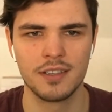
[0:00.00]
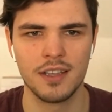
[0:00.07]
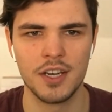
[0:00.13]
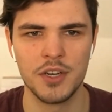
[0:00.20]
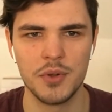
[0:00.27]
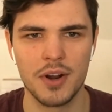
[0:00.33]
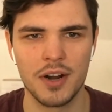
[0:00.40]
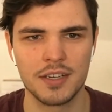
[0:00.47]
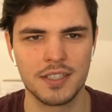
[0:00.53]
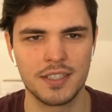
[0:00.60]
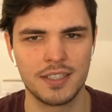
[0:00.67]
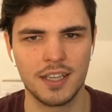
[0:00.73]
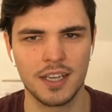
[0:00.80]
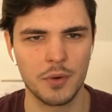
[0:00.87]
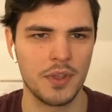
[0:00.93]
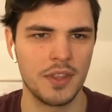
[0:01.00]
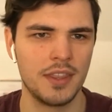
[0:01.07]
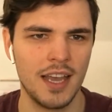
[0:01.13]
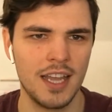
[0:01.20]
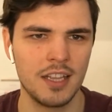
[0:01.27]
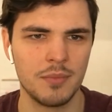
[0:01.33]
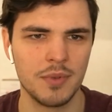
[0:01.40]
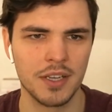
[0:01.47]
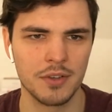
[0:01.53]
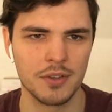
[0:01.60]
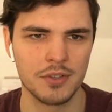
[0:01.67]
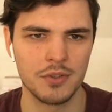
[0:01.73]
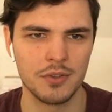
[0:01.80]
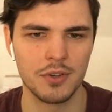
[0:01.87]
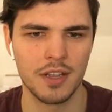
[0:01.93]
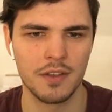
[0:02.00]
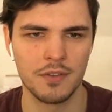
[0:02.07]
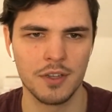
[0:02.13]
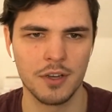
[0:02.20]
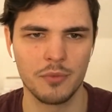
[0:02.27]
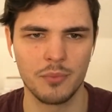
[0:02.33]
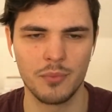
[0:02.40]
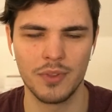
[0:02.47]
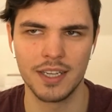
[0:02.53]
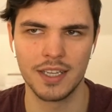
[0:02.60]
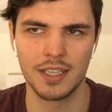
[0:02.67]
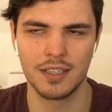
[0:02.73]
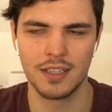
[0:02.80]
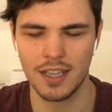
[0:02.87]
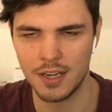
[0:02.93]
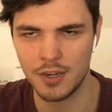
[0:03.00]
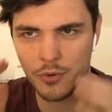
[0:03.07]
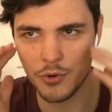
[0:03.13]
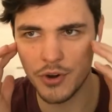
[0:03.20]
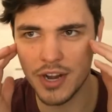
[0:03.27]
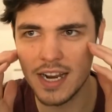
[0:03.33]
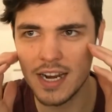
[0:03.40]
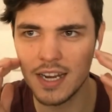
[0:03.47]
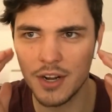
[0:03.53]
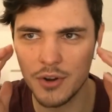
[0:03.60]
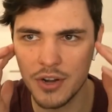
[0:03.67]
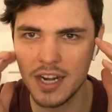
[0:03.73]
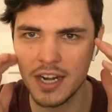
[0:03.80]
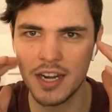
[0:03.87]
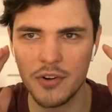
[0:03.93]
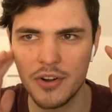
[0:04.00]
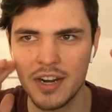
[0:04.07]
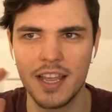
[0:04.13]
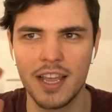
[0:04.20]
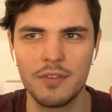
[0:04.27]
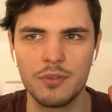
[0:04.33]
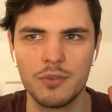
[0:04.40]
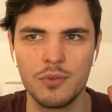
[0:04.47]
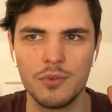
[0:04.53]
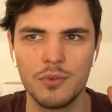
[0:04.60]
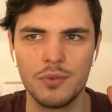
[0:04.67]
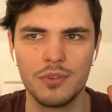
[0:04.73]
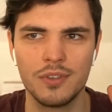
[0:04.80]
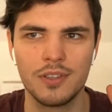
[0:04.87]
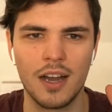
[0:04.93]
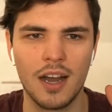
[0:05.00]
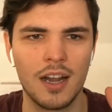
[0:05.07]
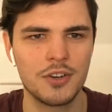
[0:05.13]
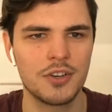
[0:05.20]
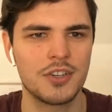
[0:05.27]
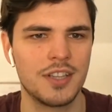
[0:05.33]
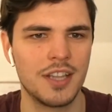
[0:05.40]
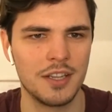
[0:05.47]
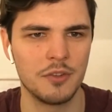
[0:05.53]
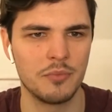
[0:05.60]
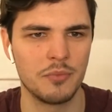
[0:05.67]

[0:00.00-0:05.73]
And you are stuck with that because you don't have and you really, really, really have to understand the